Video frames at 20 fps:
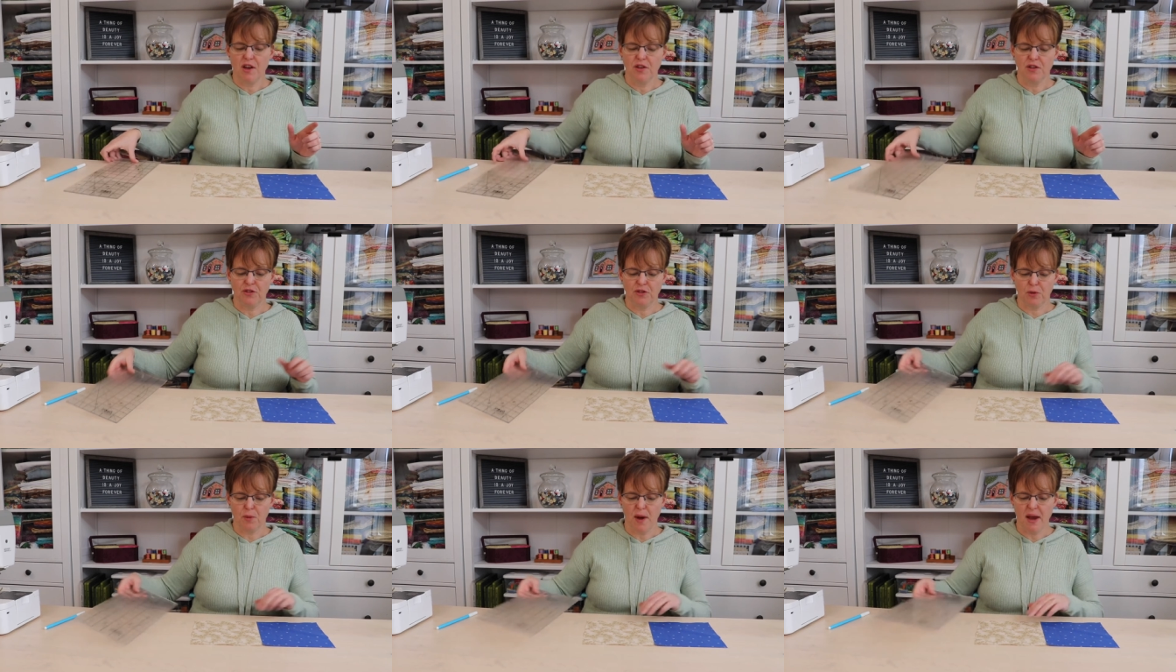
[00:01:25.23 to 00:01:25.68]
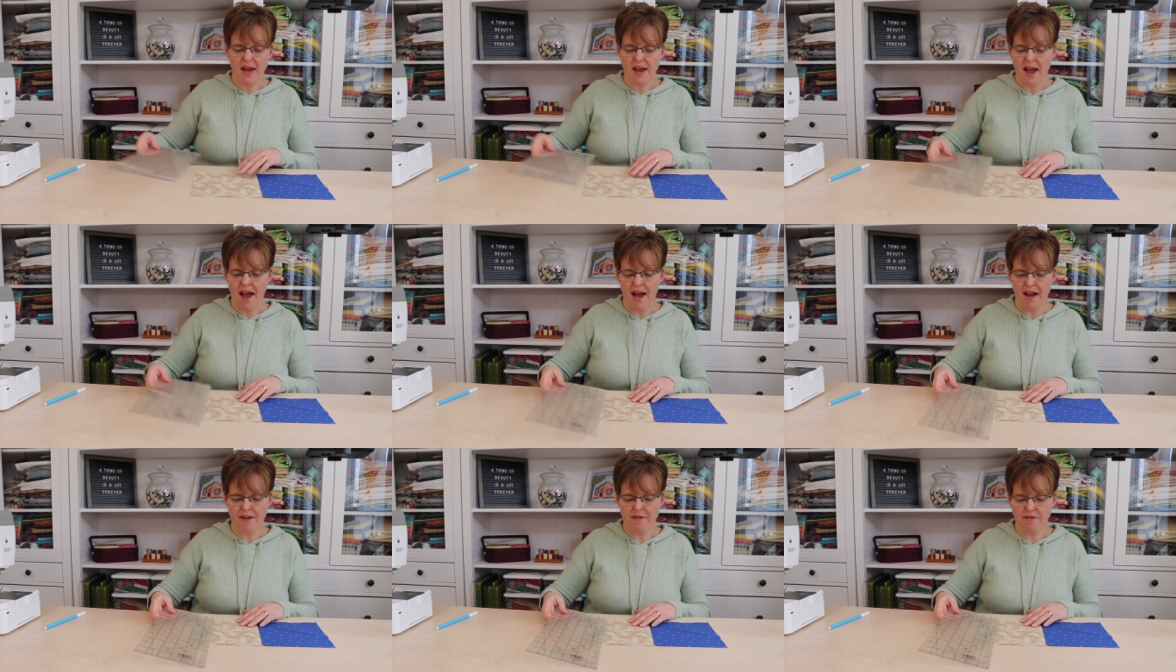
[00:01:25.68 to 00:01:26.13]
So I
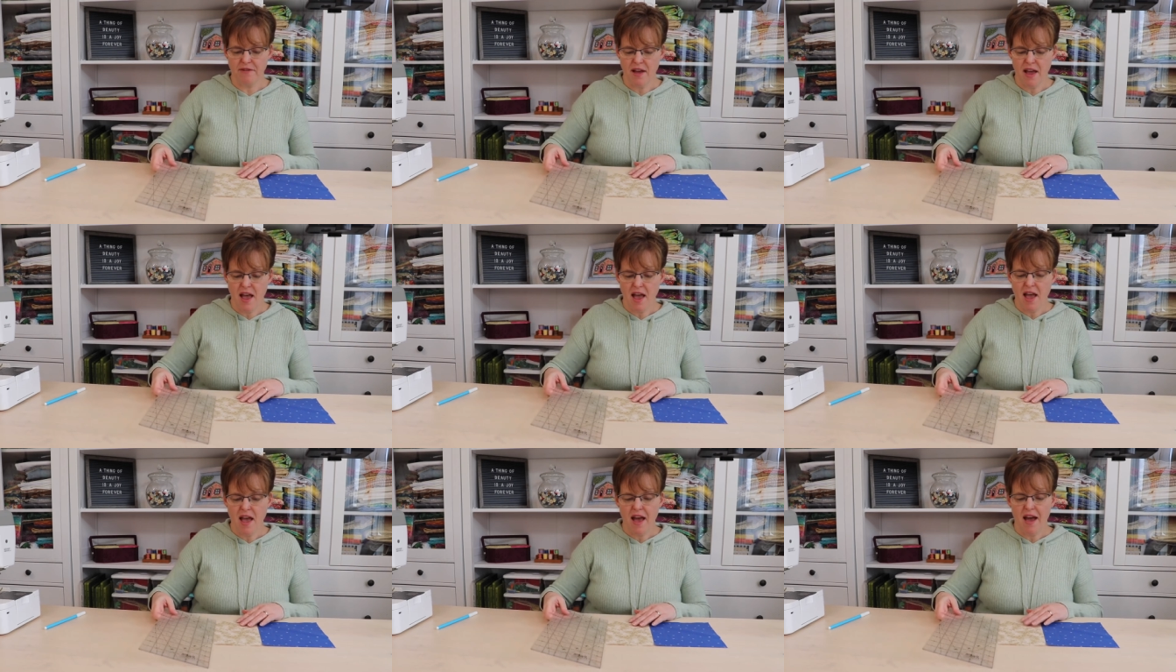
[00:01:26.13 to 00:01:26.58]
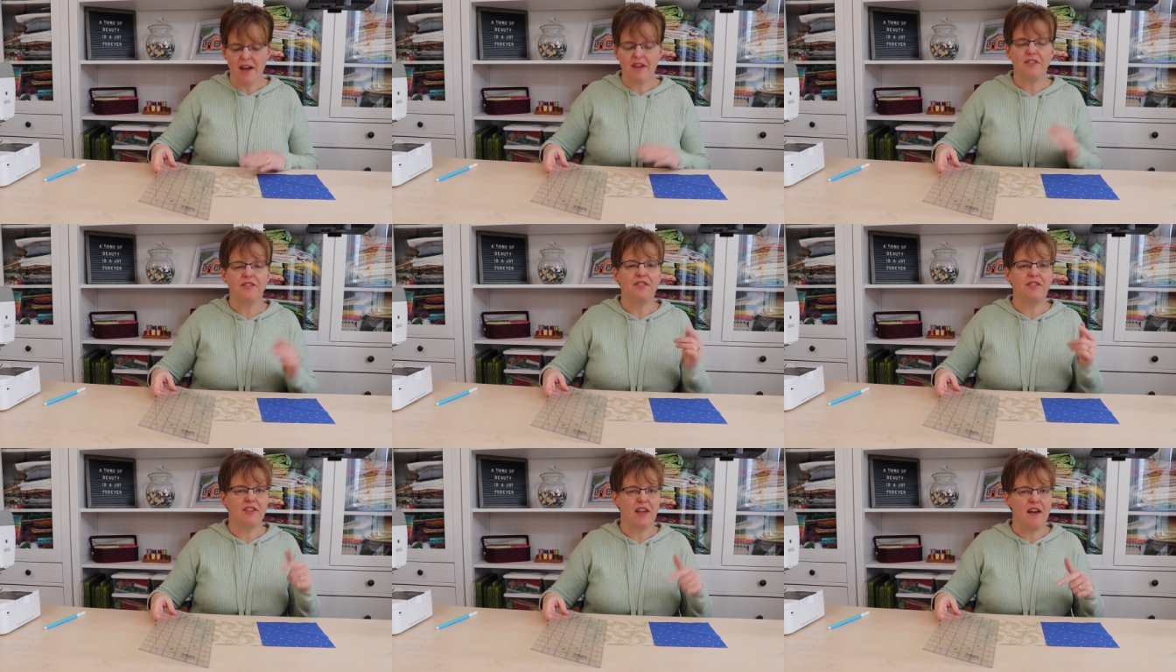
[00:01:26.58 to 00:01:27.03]
have a
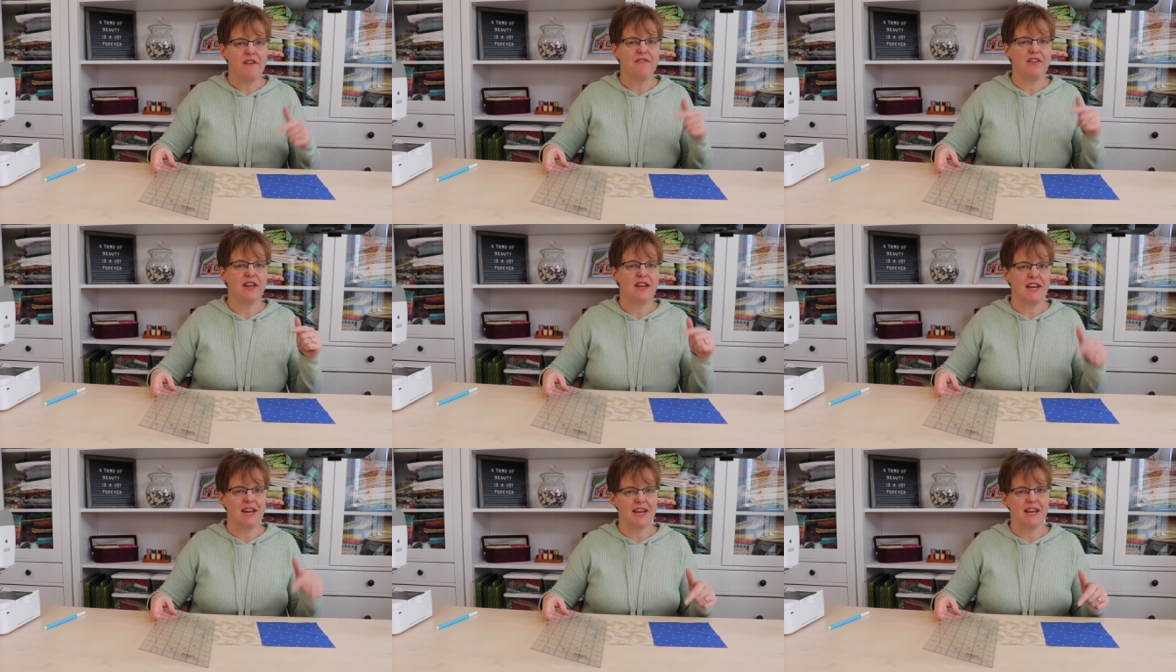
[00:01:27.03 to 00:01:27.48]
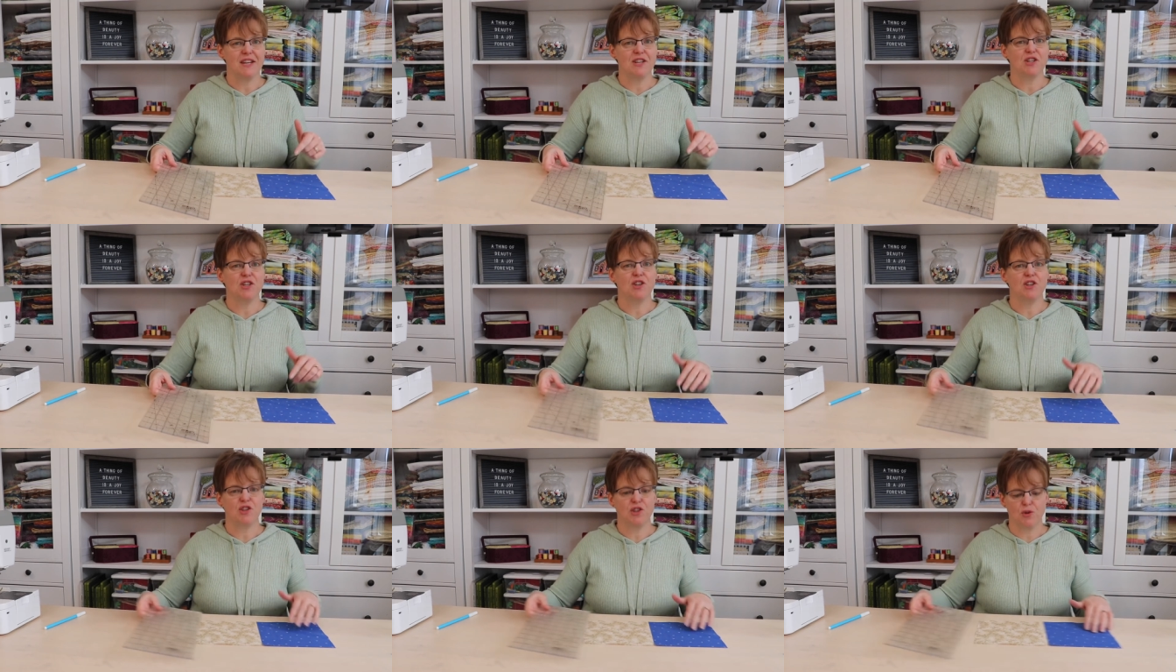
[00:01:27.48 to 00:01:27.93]
seven
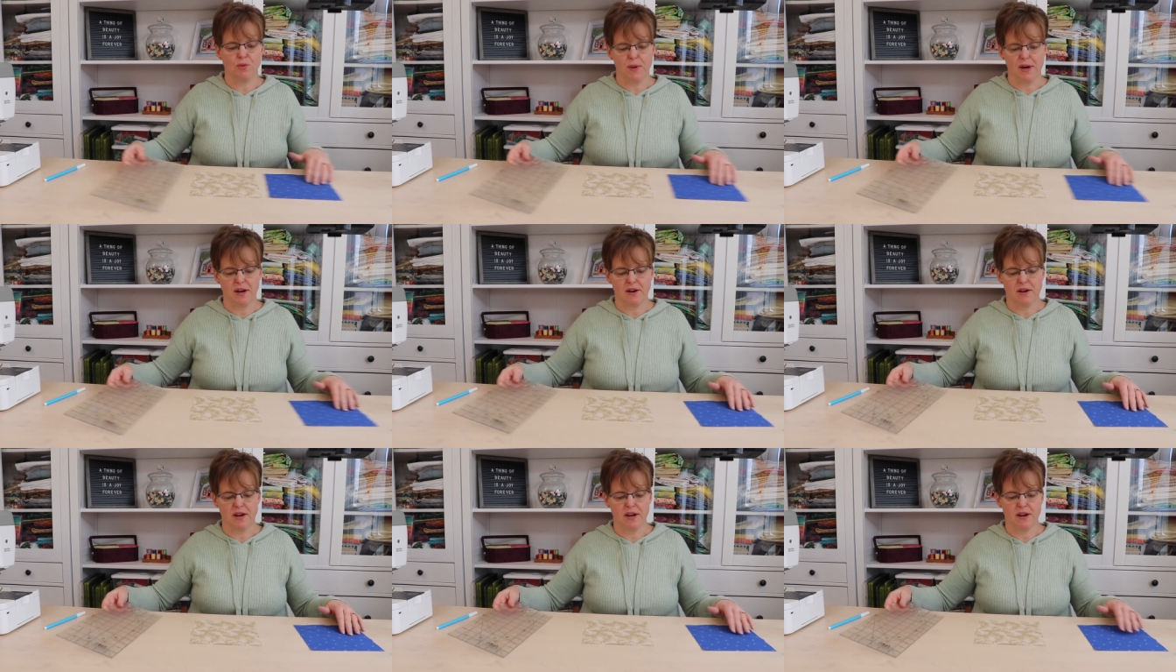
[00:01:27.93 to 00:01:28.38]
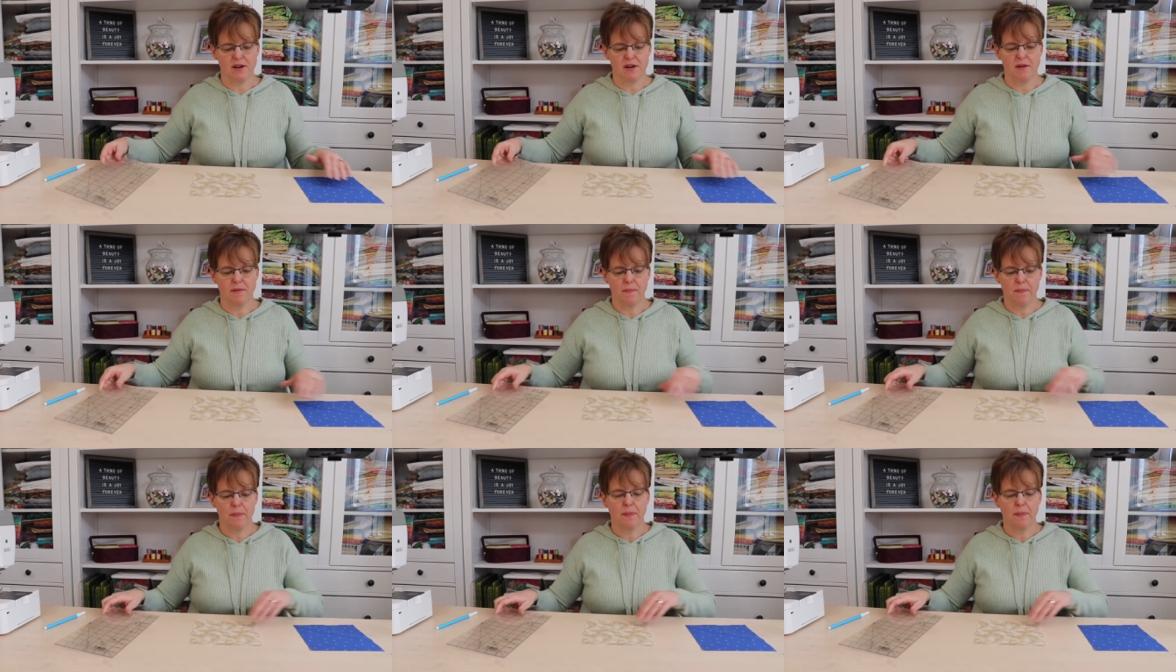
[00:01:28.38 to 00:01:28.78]
inch square here.